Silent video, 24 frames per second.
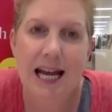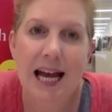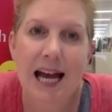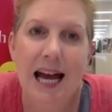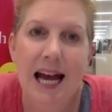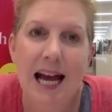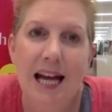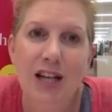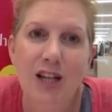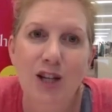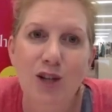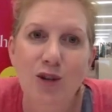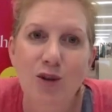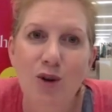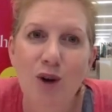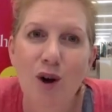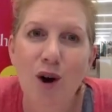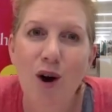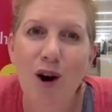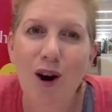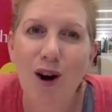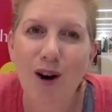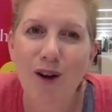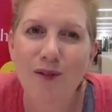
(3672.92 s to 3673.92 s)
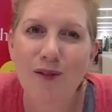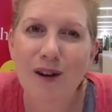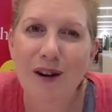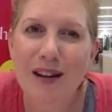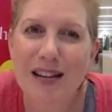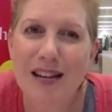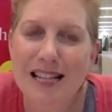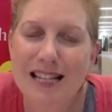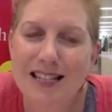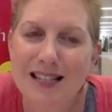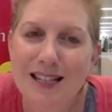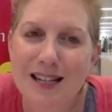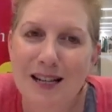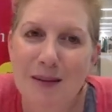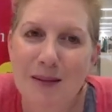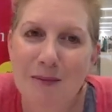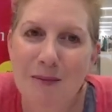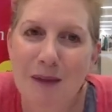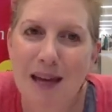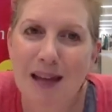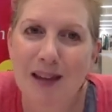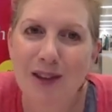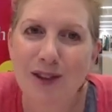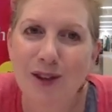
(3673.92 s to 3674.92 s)
And you can't very easily
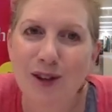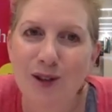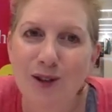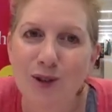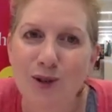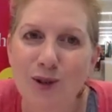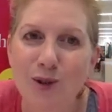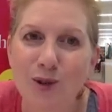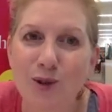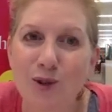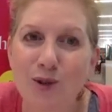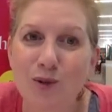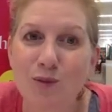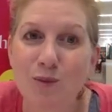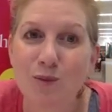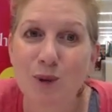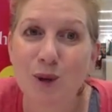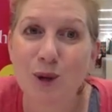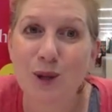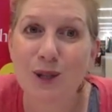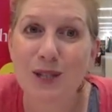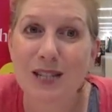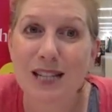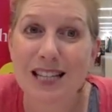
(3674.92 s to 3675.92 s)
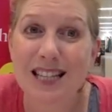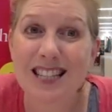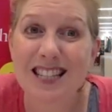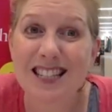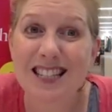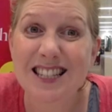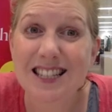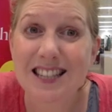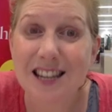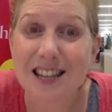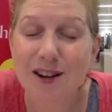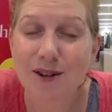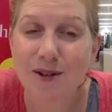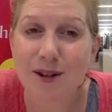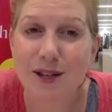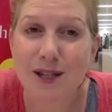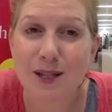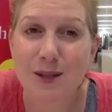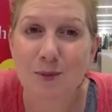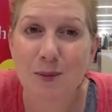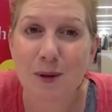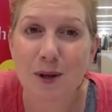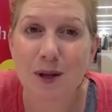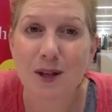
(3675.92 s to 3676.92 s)
make those sorts of books into
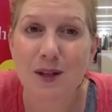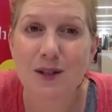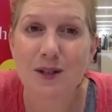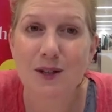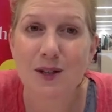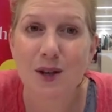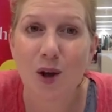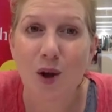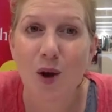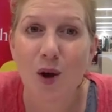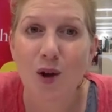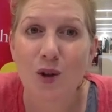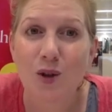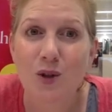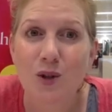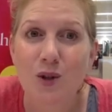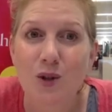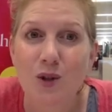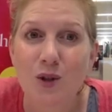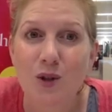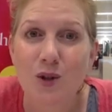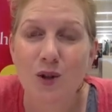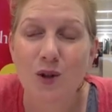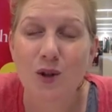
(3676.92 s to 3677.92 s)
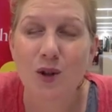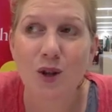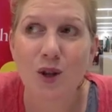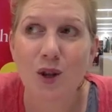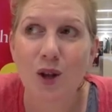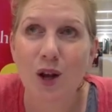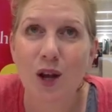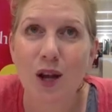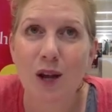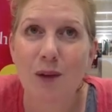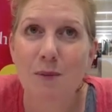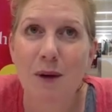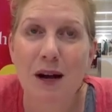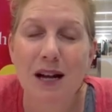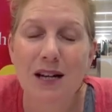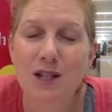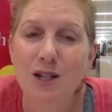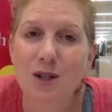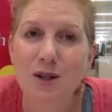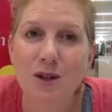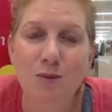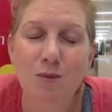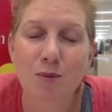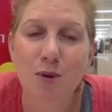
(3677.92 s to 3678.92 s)
series, because
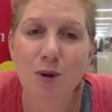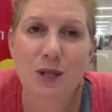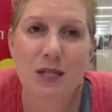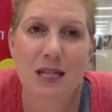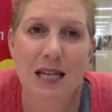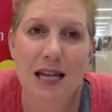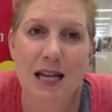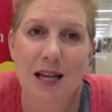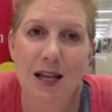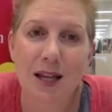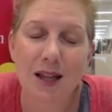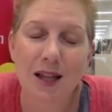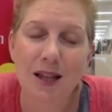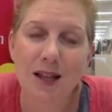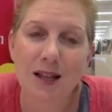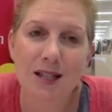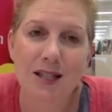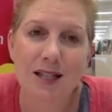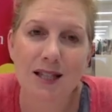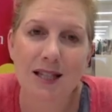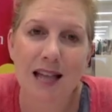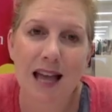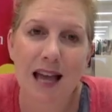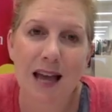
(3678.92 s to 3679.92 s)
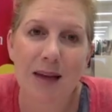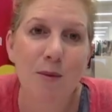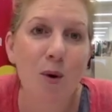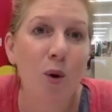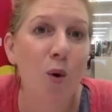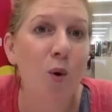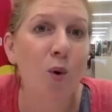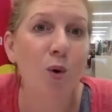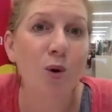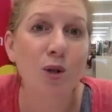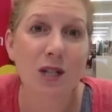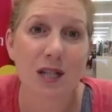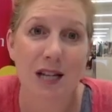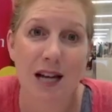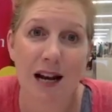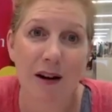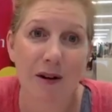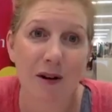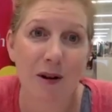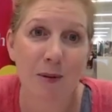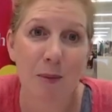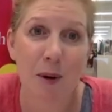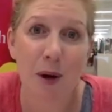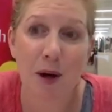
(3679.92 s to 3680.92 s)
imagine putting the same
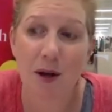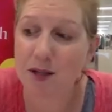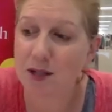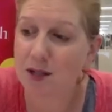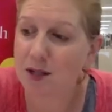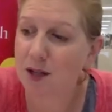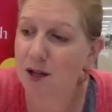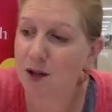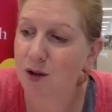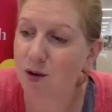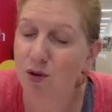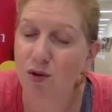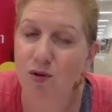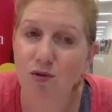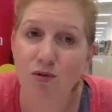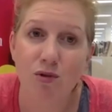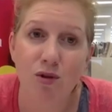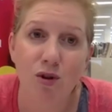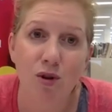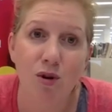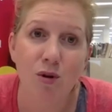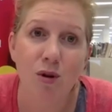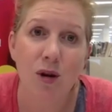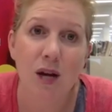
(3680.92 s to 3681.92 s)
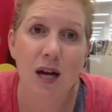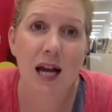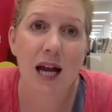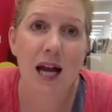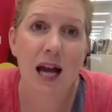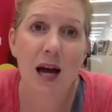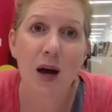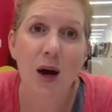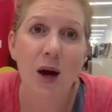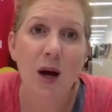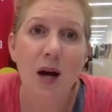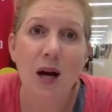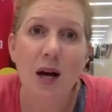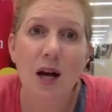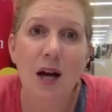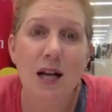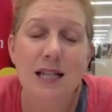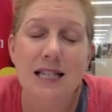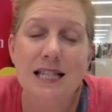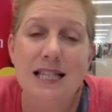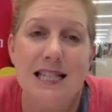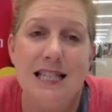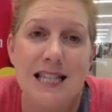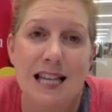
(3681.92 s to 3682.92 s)
ordinary person through a
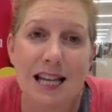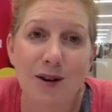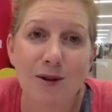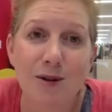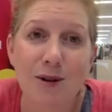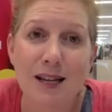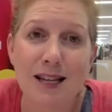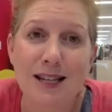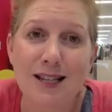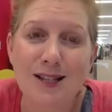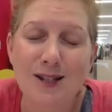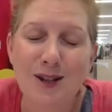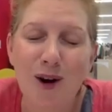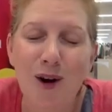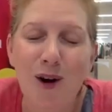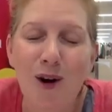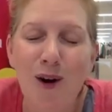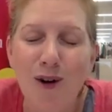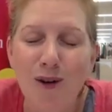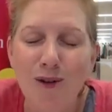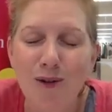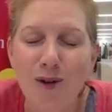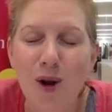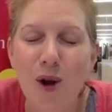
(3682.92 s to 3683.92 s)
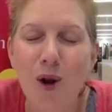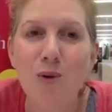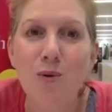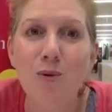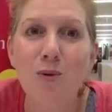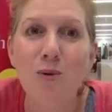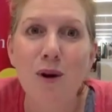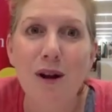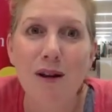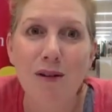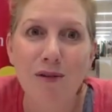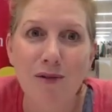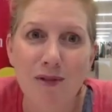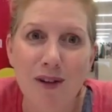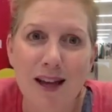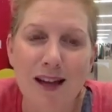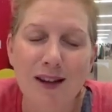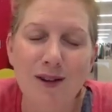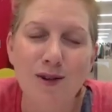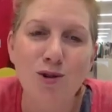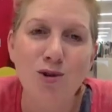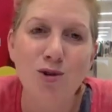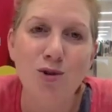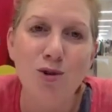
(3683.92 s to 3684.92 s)
series of
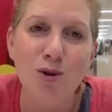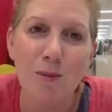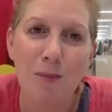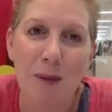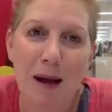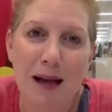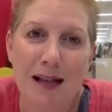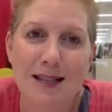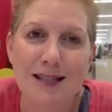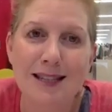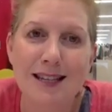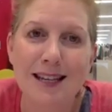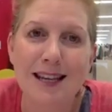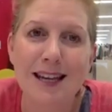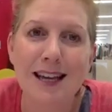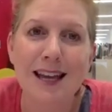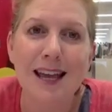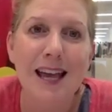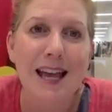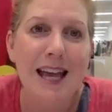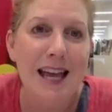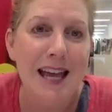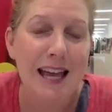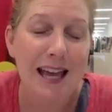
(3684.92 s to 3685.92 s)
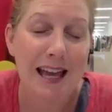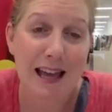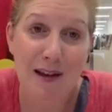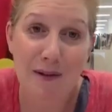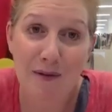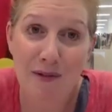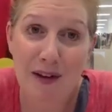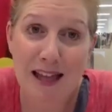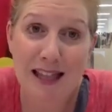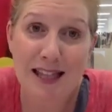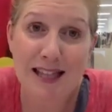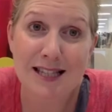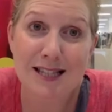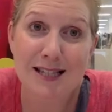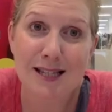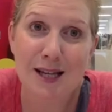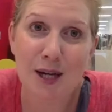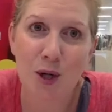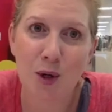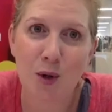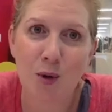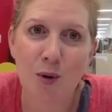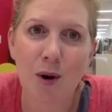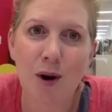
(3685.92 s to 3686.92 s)
horrific, traumatic events
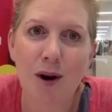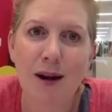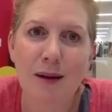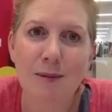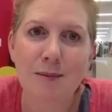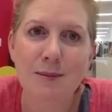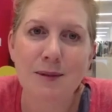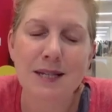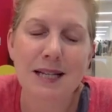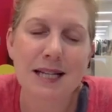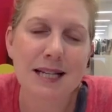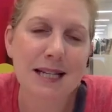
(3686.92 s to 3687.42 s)
and crimes.